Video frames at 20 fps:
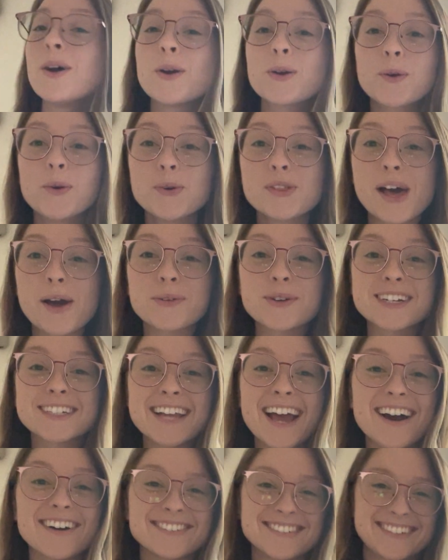Cool, that worked
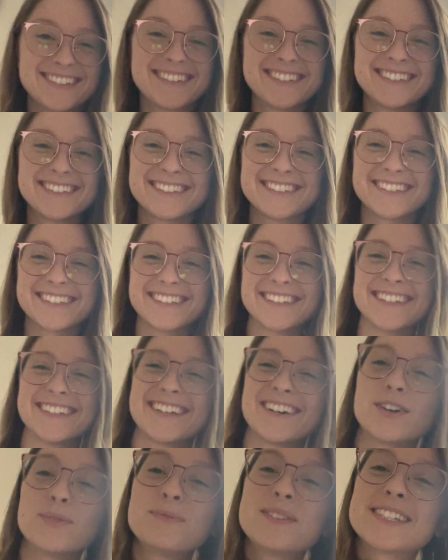out.
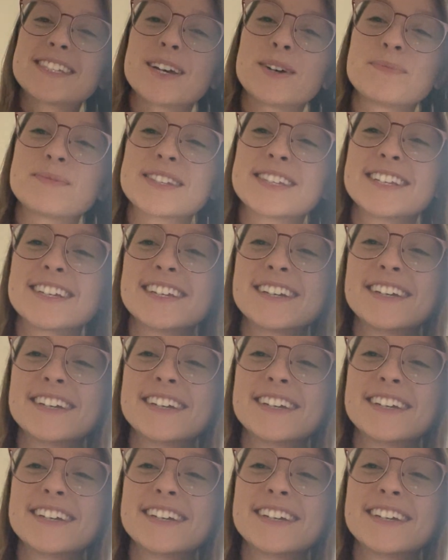Hope this helps.